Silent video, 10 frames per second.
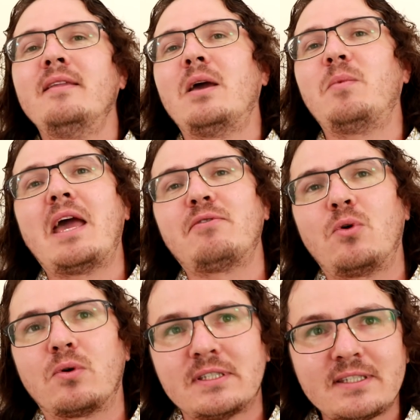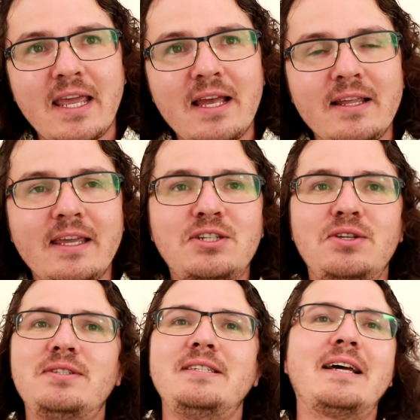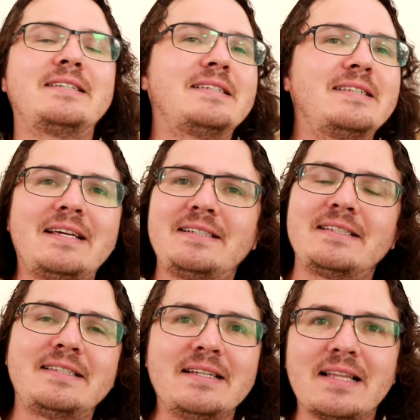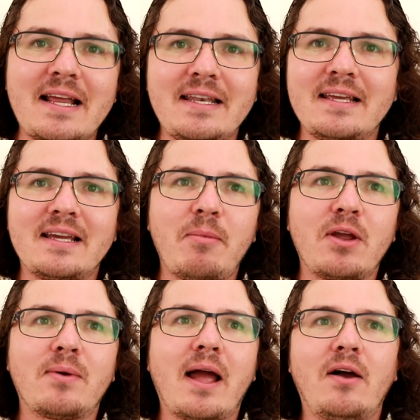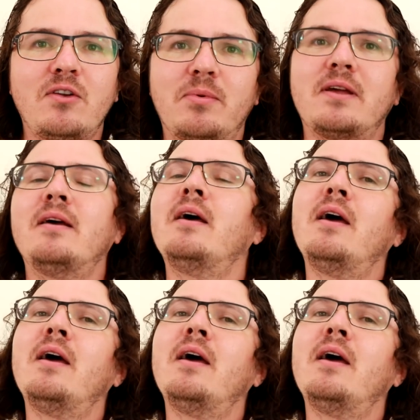Then we have, of course, scaling issues. And yes, it's nice to see Lightning coming around, but